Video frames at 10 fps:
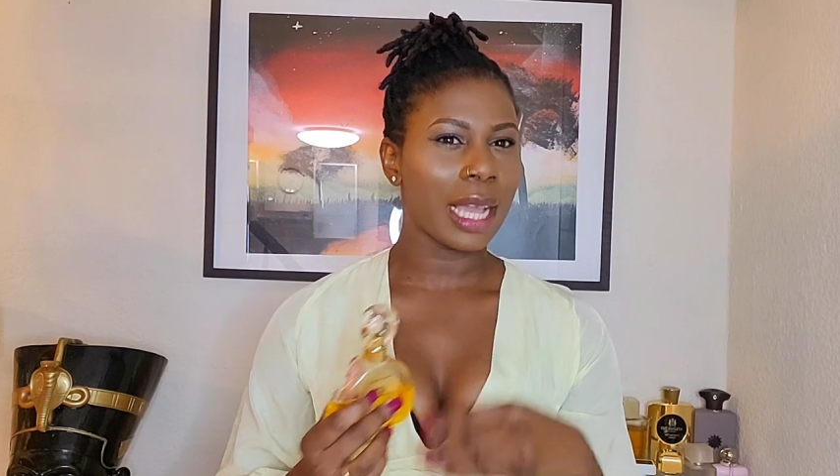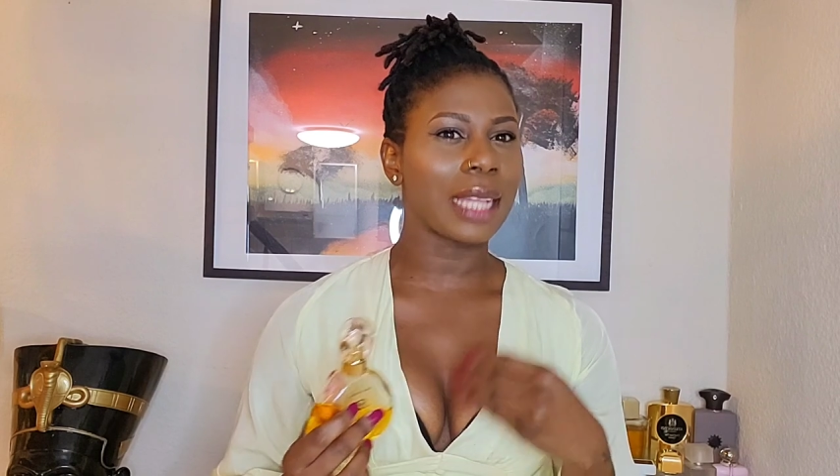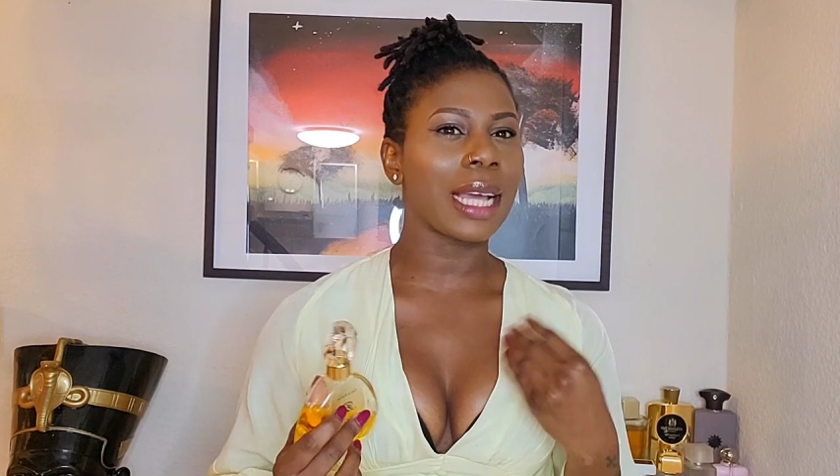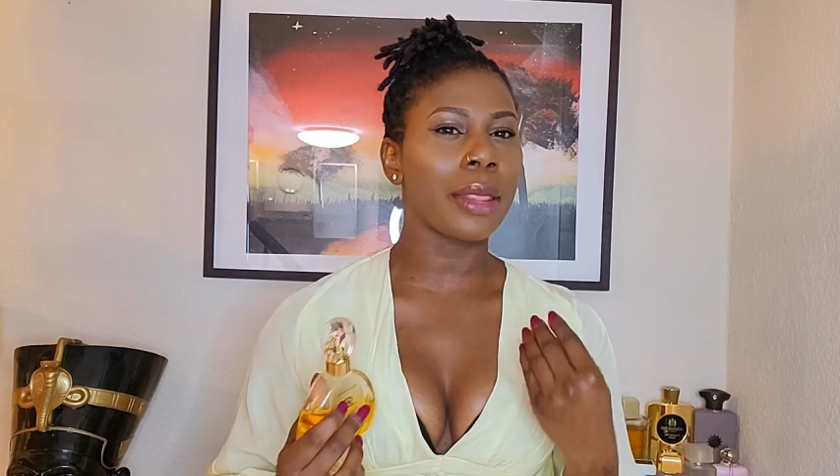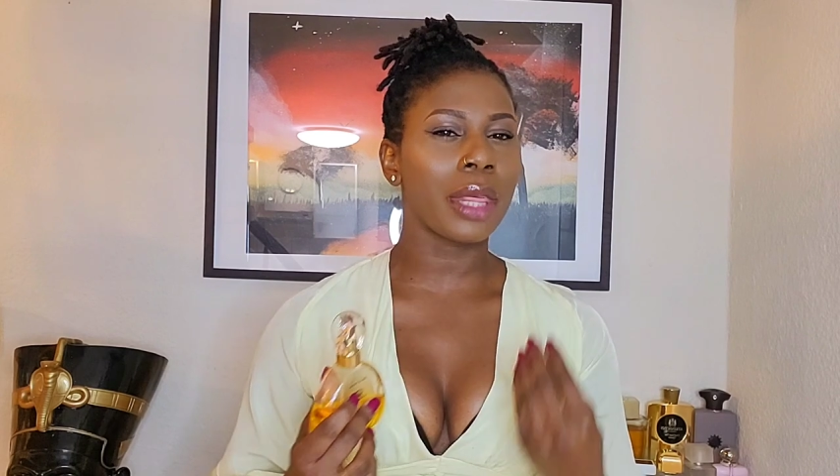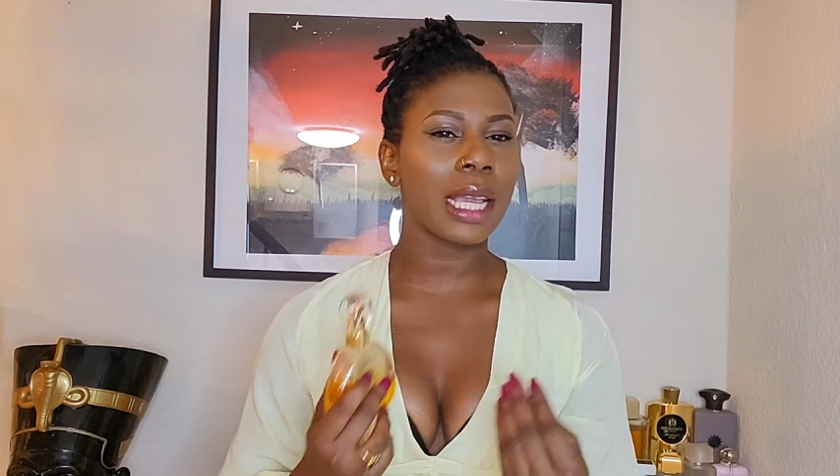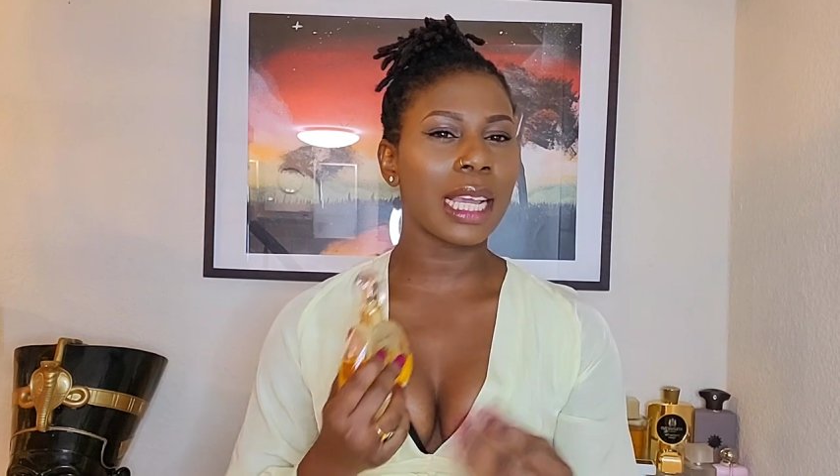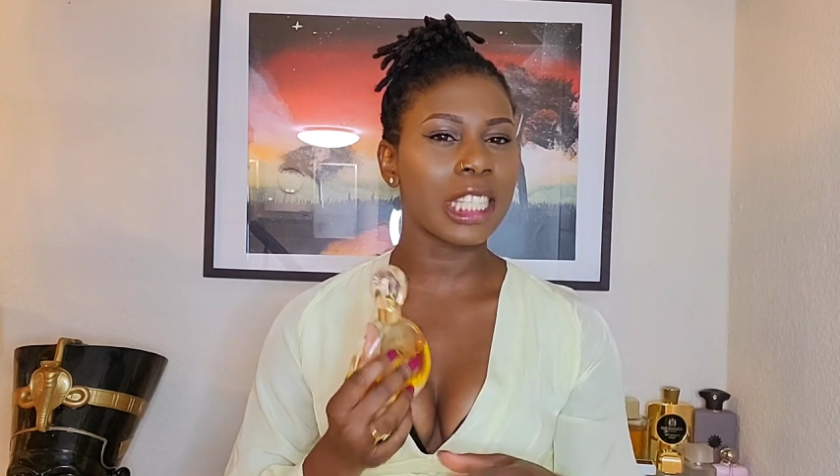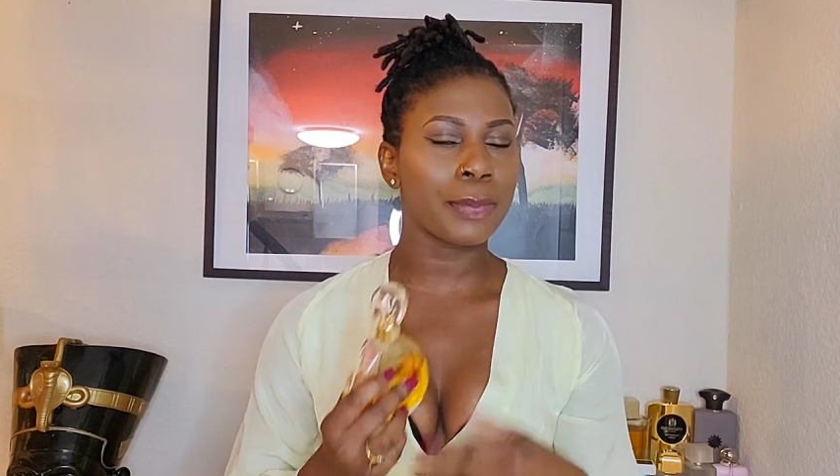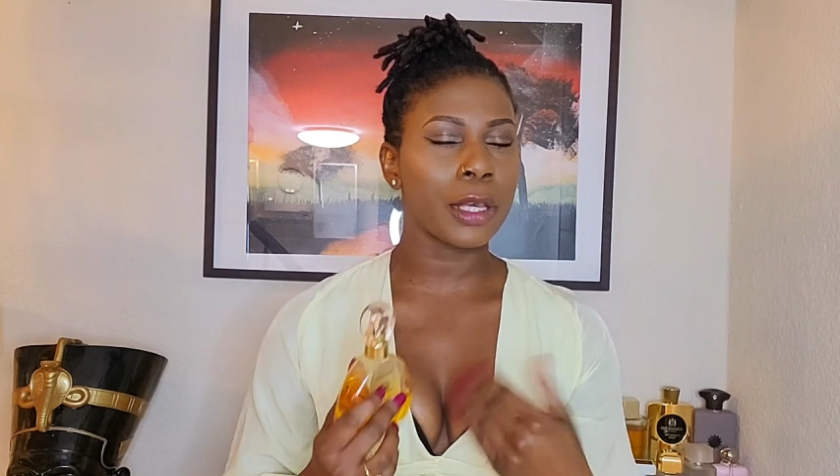And I
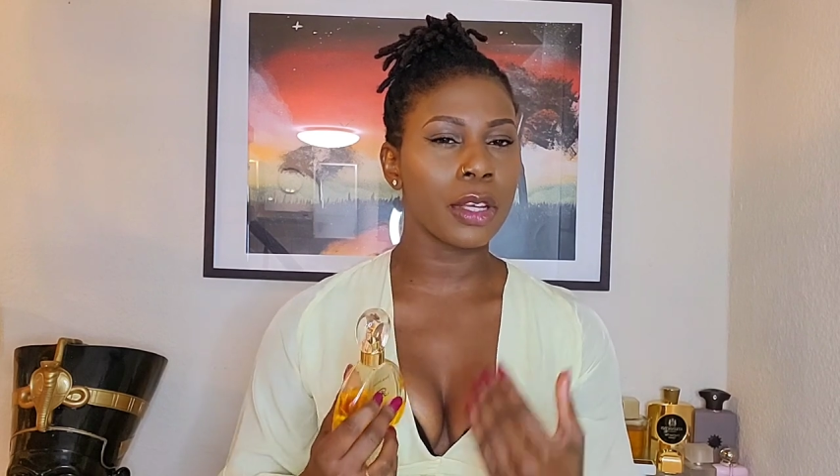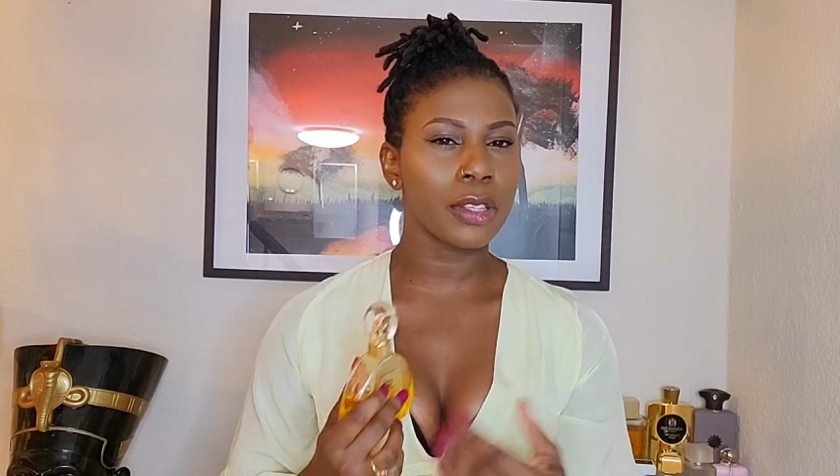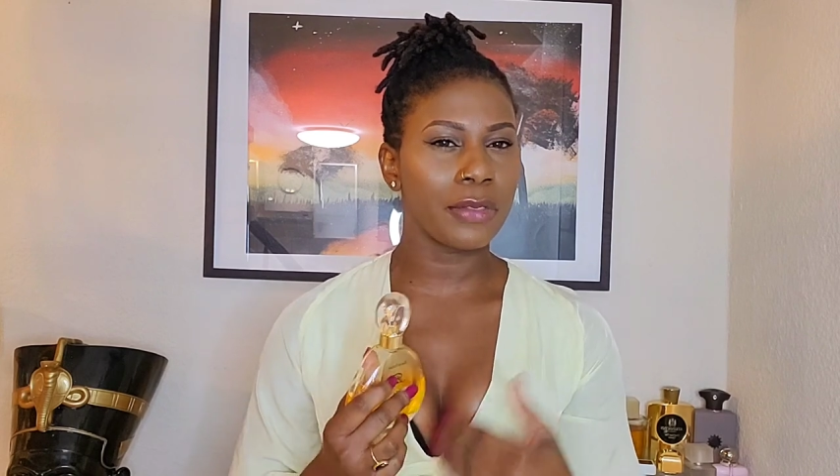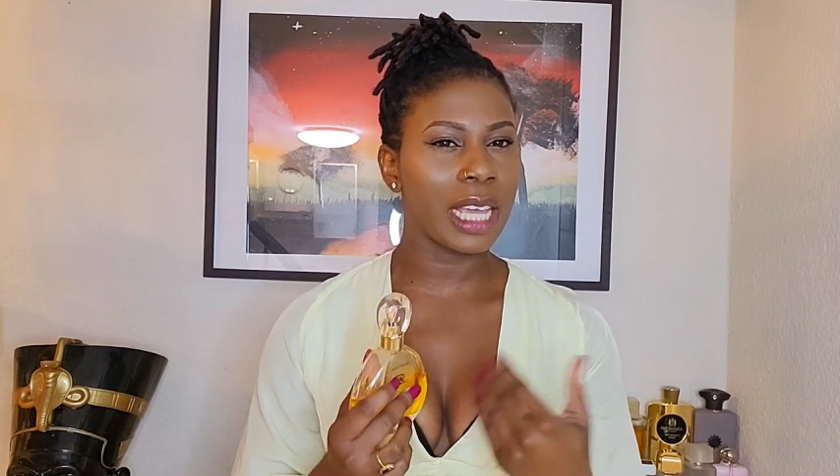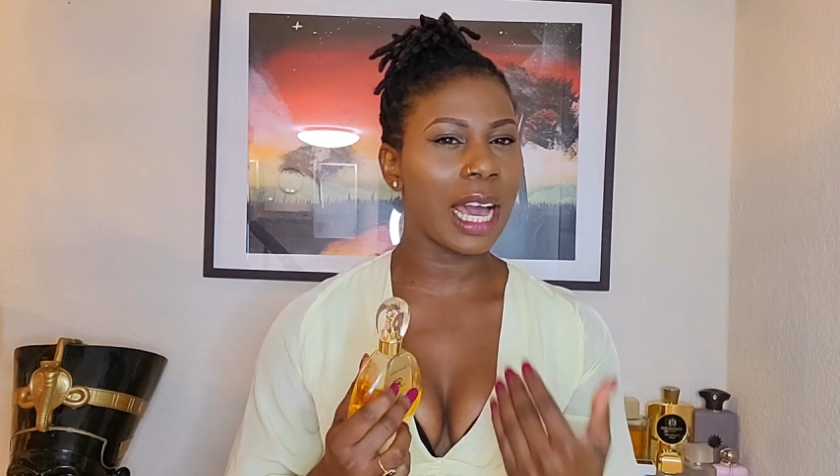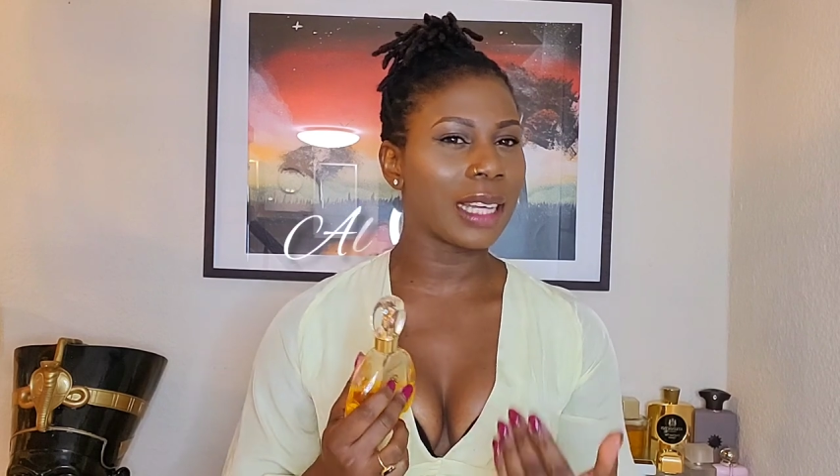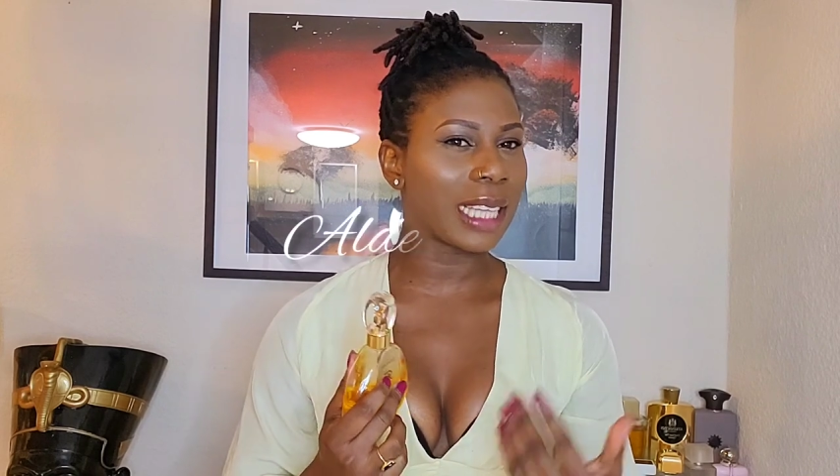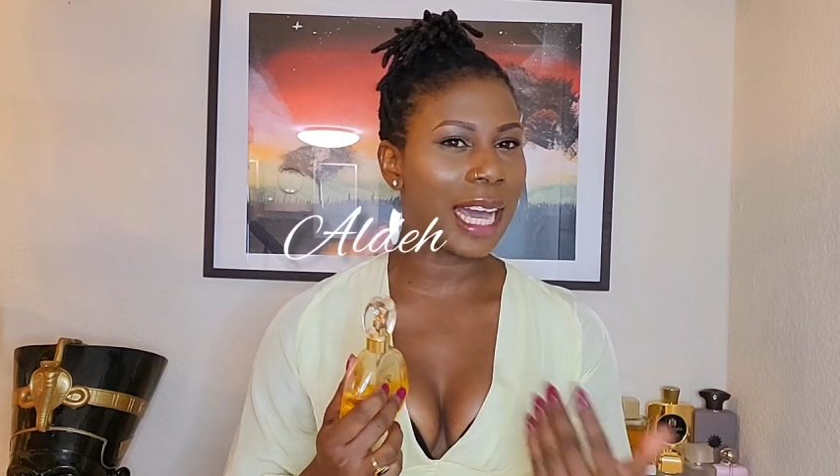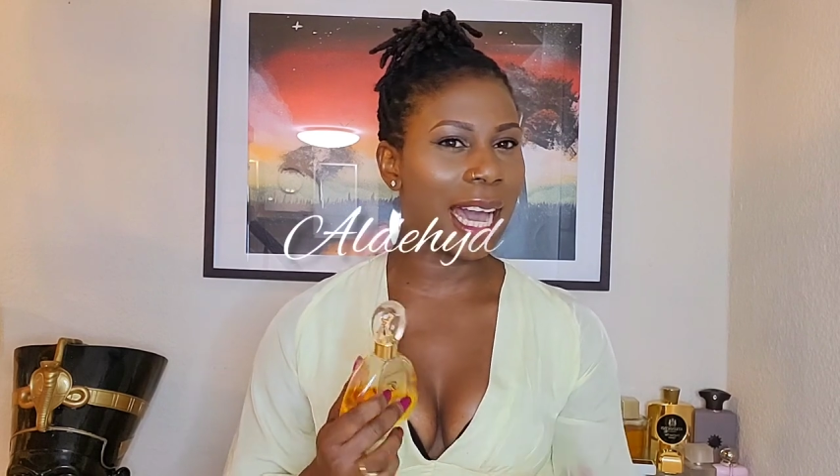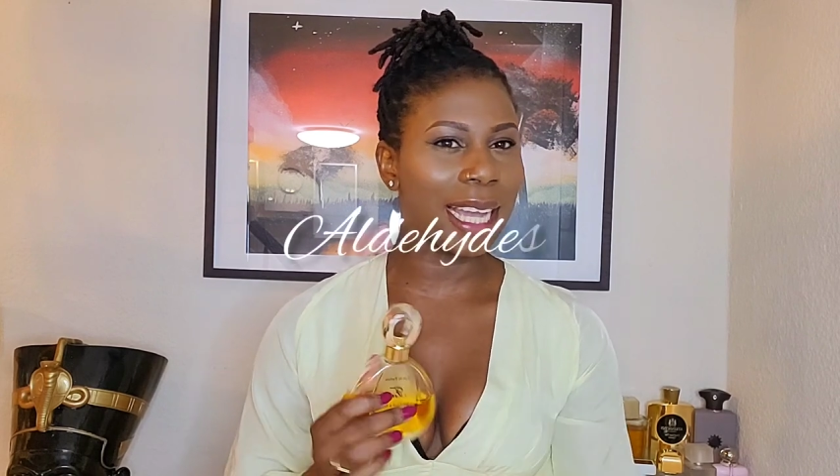think it's because of the
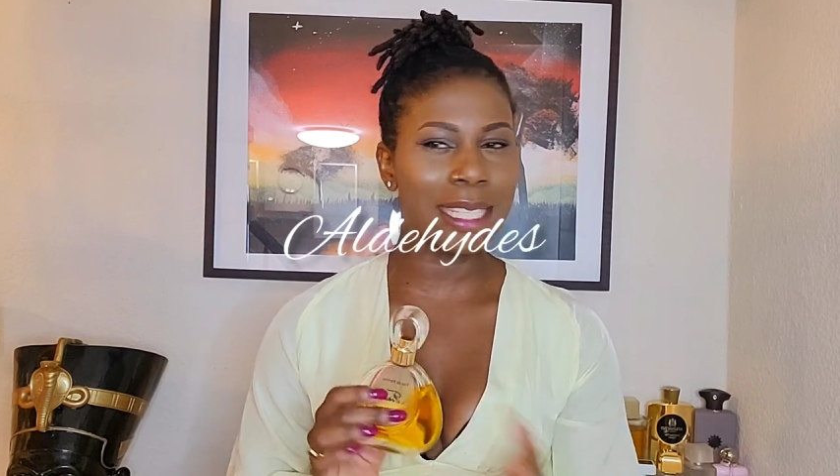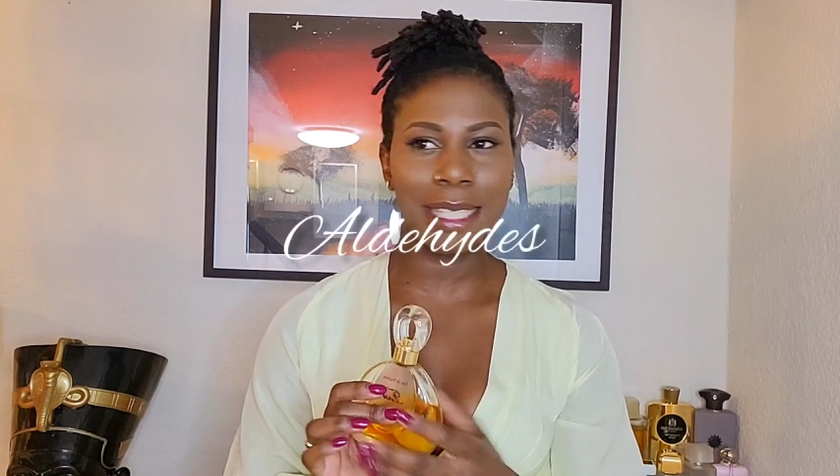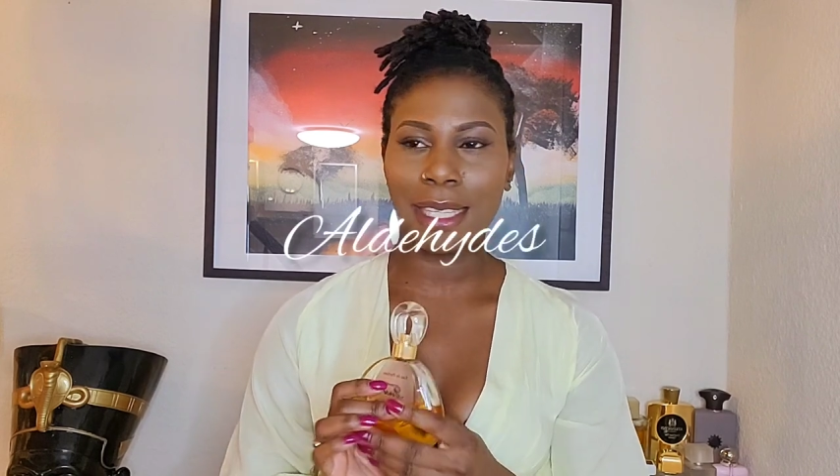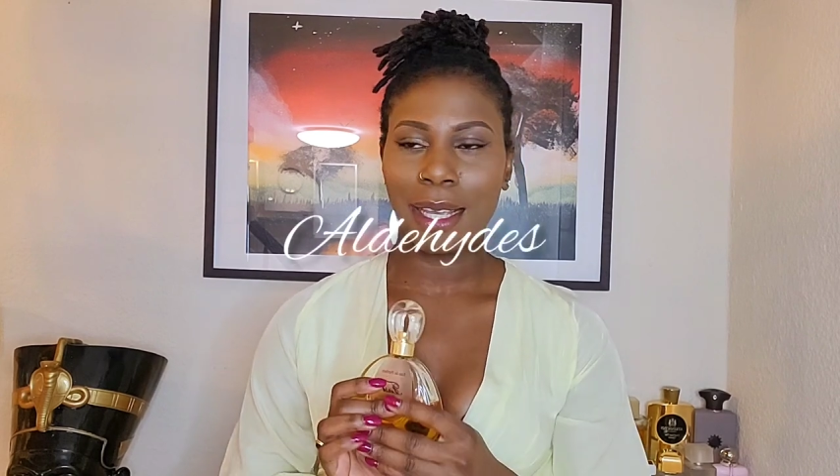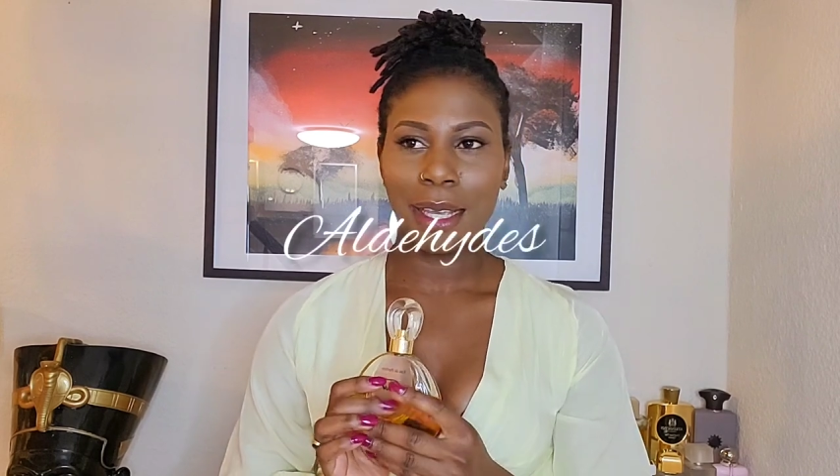aldehydes.